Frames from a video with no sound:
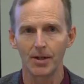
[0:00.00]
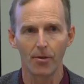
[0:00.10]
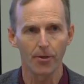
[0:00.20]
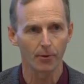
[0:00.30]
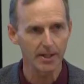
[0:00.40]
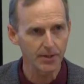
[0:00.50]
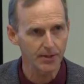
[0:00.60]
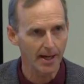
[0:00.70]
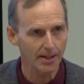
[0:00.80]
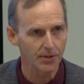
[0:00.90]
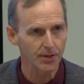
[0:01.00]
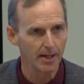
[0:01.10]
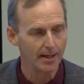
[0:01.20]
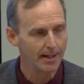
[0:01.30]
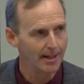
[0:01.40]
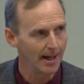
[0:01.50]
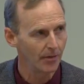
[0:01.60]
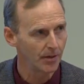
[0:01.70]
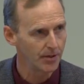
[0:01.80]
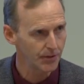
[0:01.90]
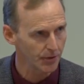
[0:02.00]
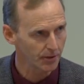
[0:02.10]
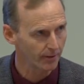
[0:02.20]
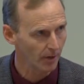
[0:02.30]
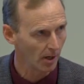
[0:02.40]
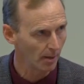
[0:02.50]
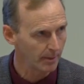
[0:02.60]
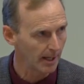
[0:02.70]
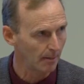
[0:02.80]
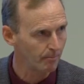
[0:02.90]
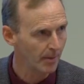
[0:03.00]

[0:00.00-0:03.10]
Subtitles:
in three states and the District of Columbia.